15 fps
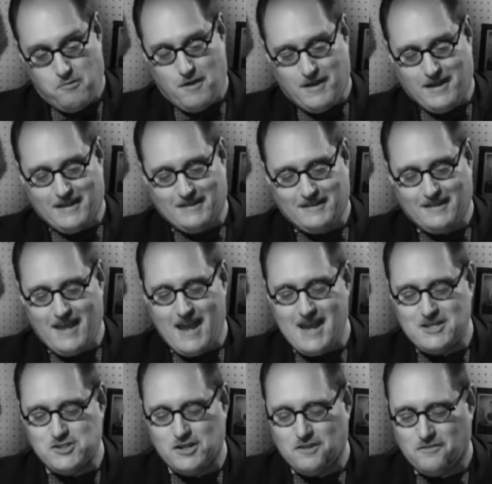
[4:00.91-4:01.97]
When at
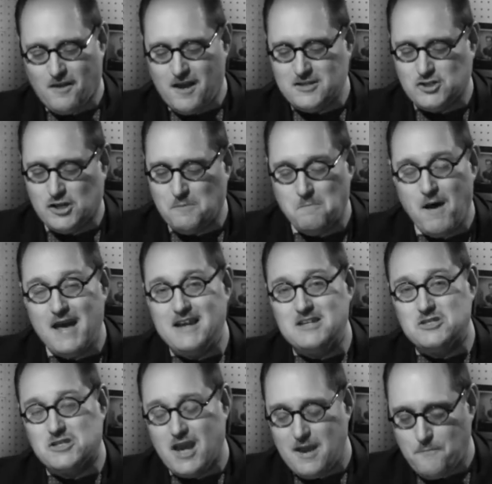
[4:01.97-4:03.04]
last she thought she might
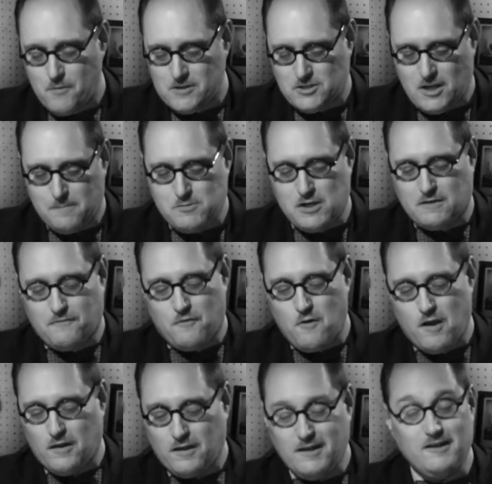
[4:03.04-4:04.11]
escape her subject
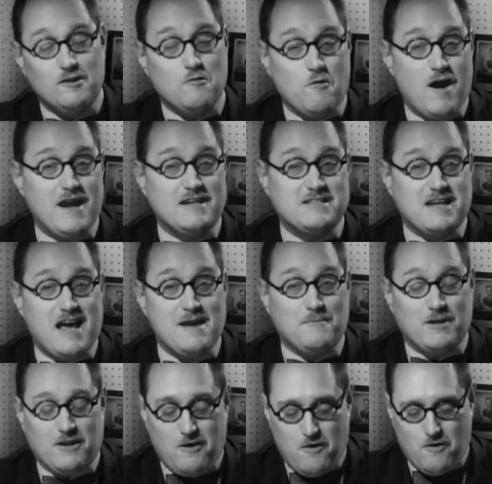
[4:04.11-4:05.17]
for a little quiet
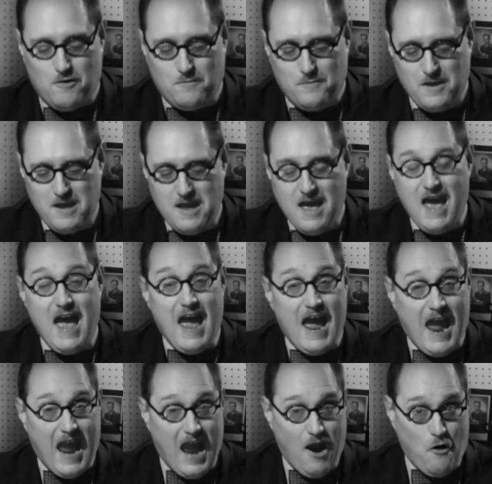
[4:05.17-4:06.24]
time at home,
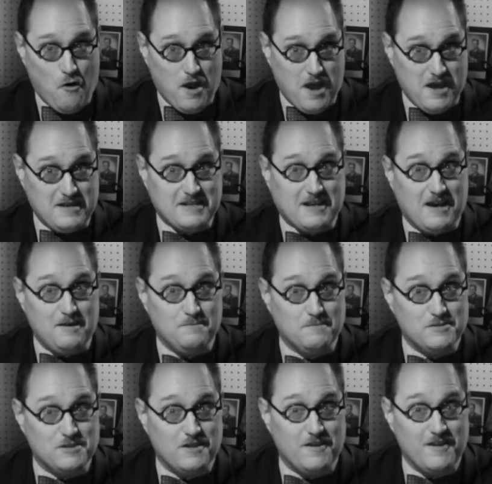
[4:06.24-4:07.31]
Harriet
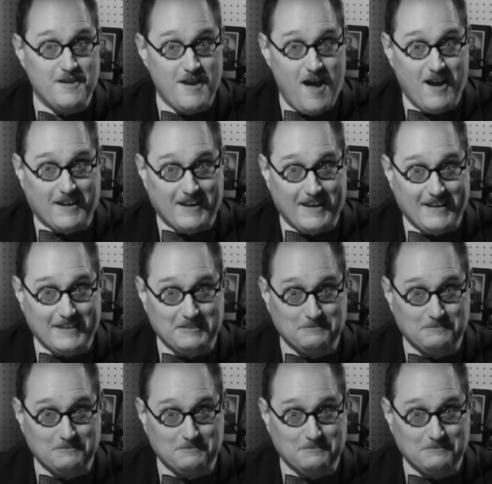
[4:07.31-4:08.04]
comes a-knocking.